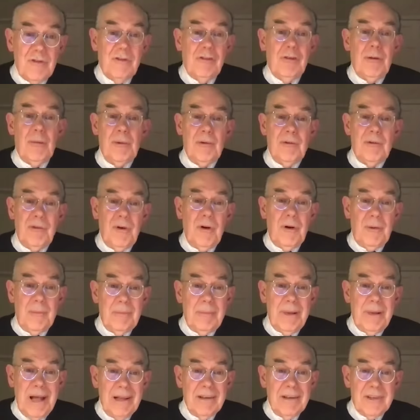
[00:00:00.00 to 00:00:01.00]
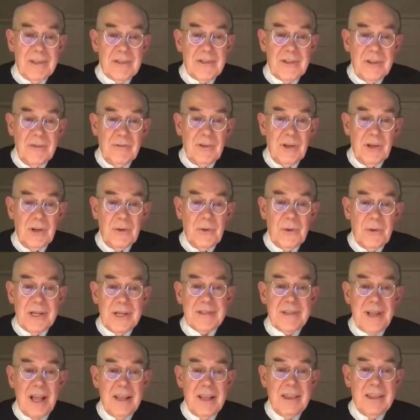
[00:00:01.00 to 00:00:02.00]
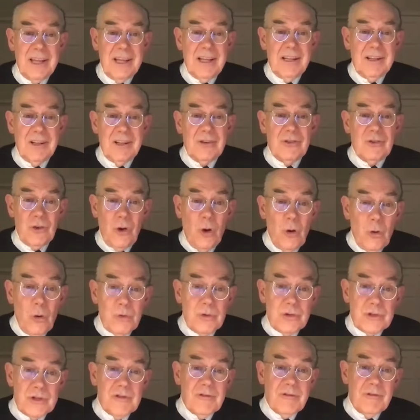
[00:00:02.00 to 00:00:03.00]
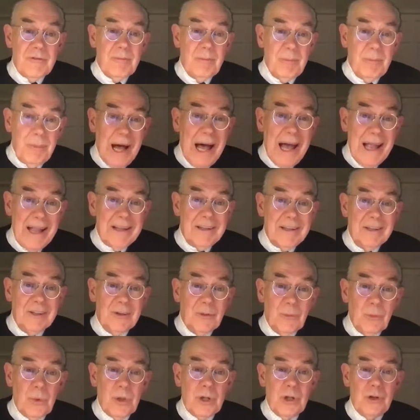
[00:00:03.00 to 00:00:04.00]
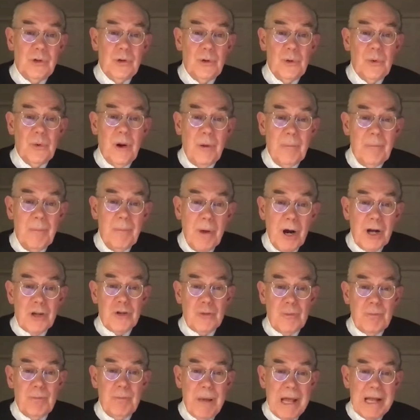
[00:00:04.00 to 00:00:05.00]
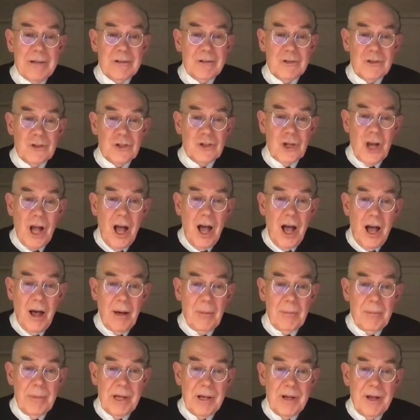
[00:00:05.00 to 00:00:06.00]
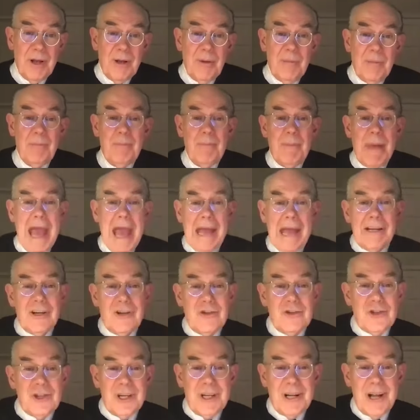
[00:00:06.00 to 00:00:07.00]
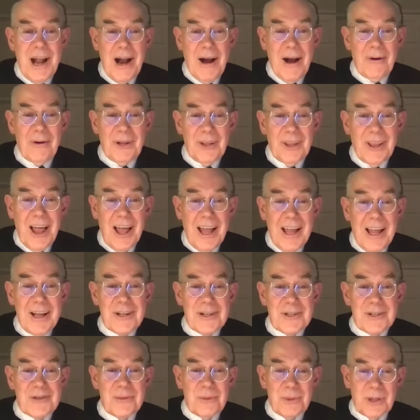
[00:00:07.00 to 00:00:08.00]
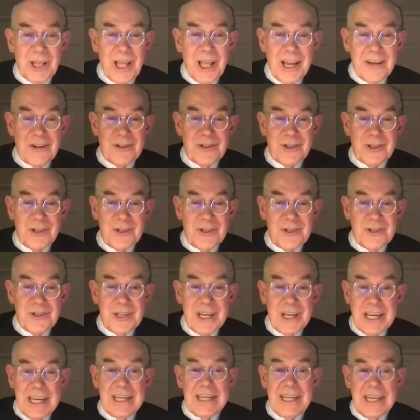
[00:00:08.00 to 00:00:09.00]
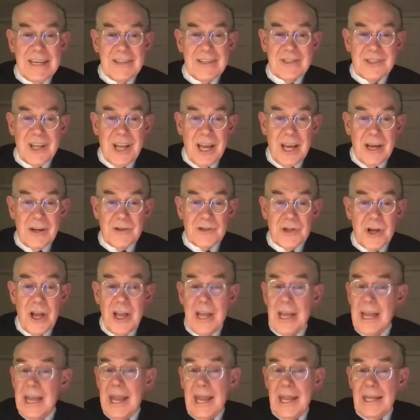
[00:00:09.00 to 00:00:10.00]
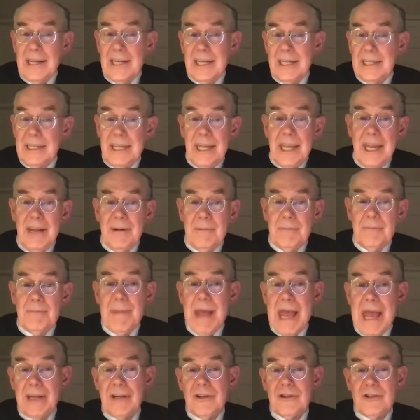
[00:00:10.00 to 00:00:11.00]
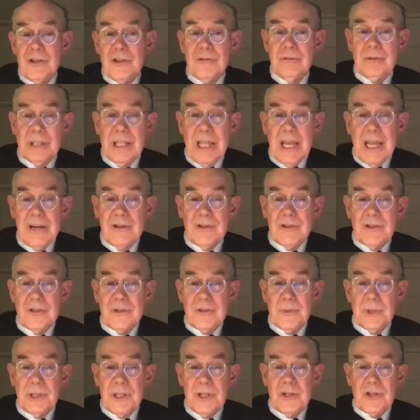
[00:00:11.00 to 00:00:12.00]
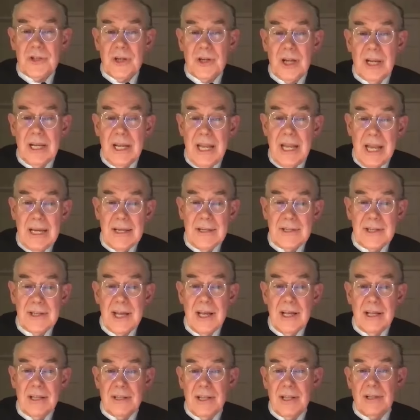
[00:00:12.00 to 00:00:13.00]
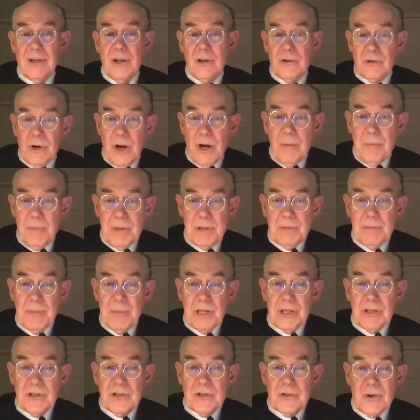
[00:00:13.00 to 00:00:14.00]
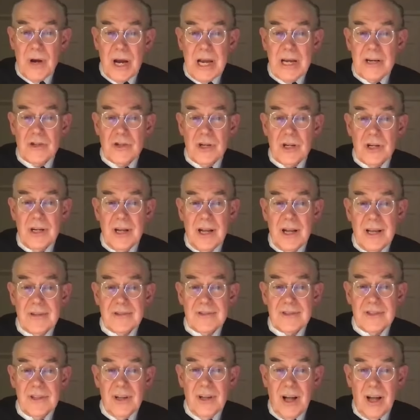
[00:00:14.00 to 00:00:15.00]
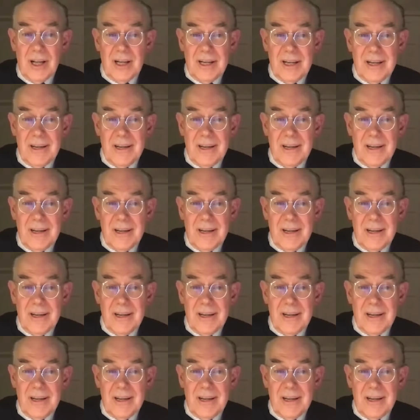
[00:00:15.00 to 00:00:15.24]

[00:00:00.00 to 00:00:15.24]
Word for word: from a foreign policy view is I think that Joseph Biden would do a much better job managing our alliance relations in East Asia, and indeed managing relations with the Chinese, than the Trump administration has done.